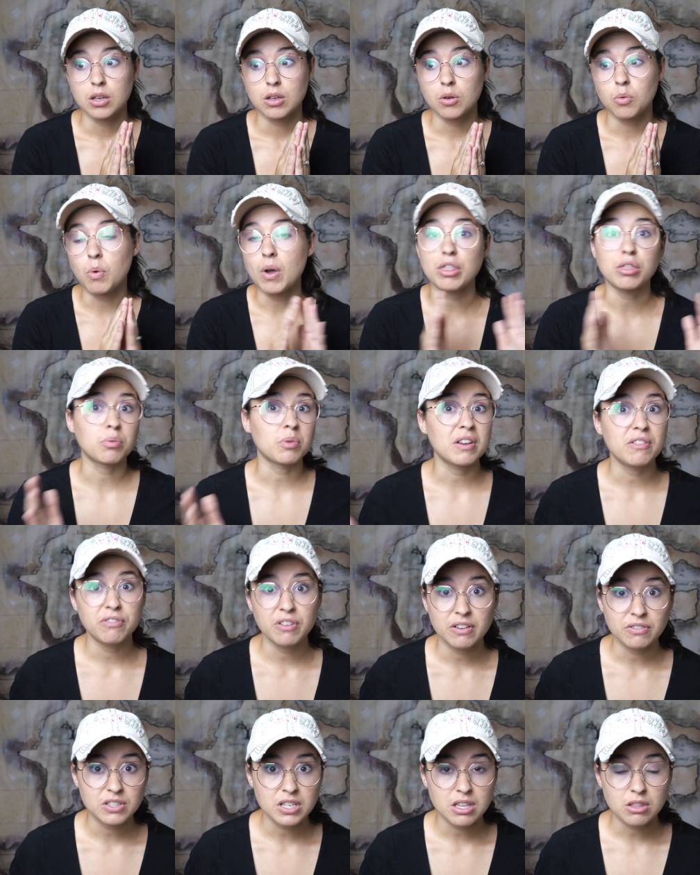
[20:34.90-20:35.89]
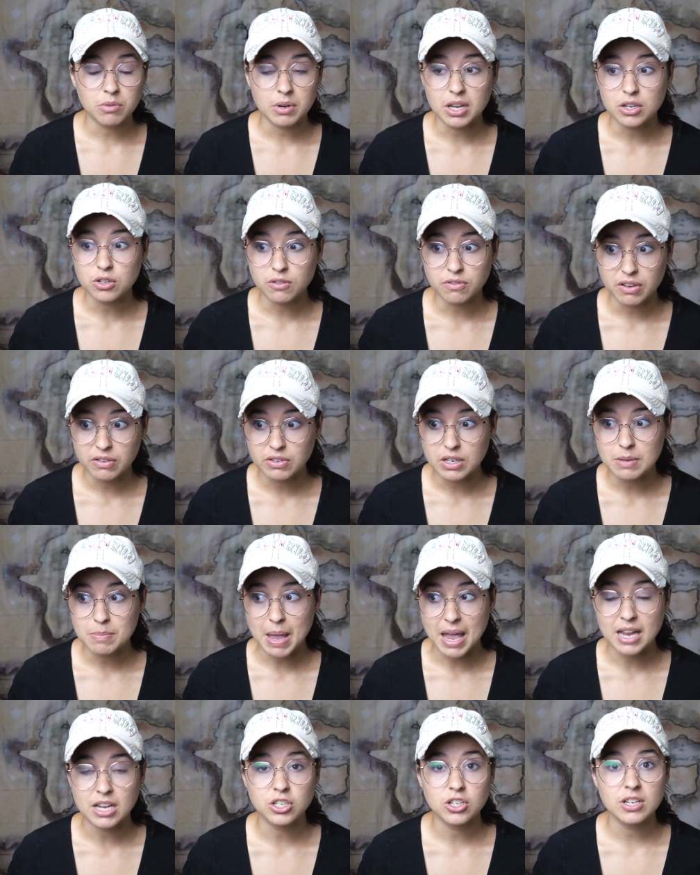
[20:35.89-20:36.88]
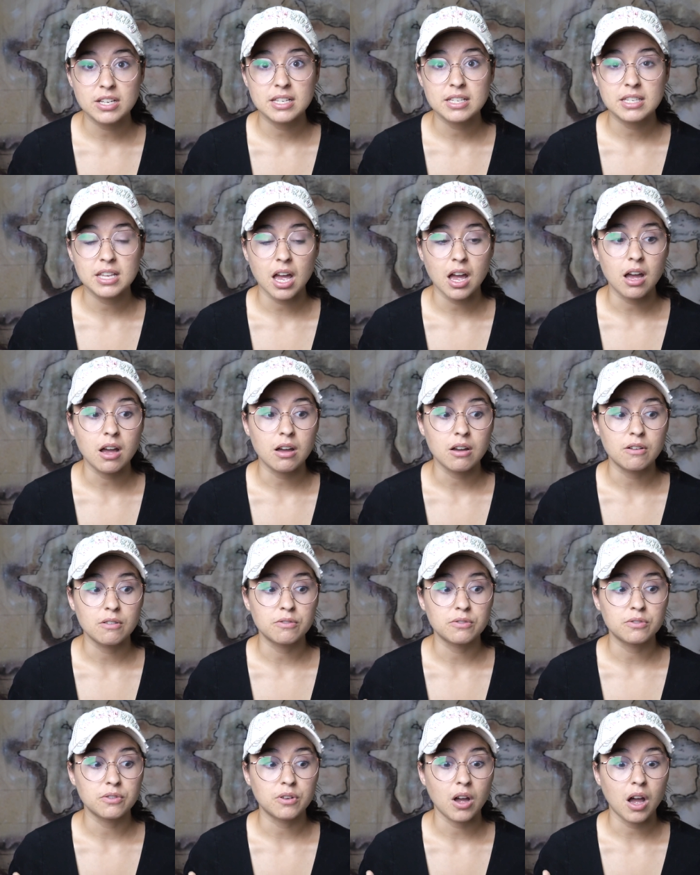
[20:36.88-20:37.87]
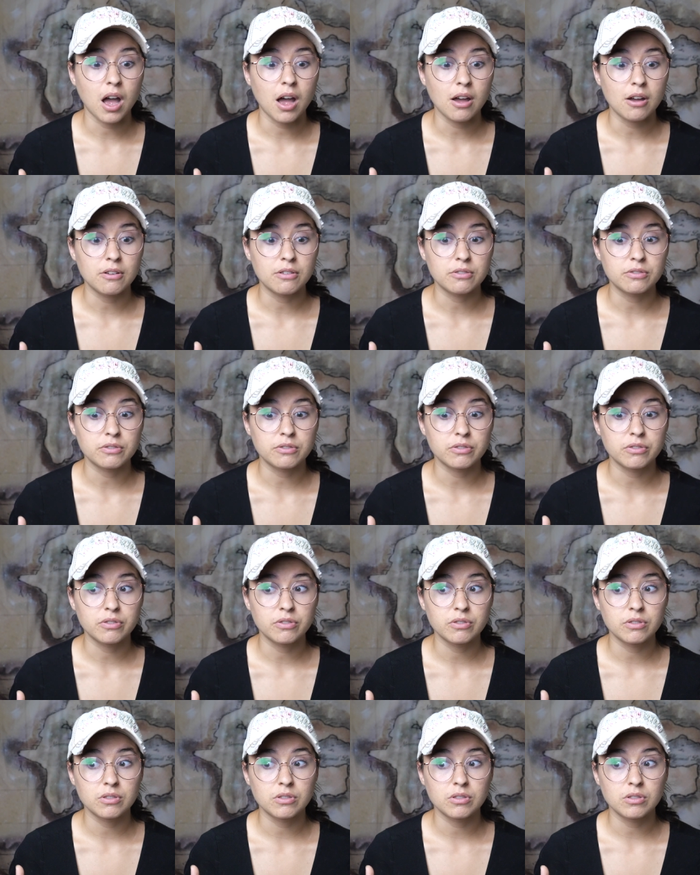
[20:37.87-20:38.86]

what 350 350 pages of of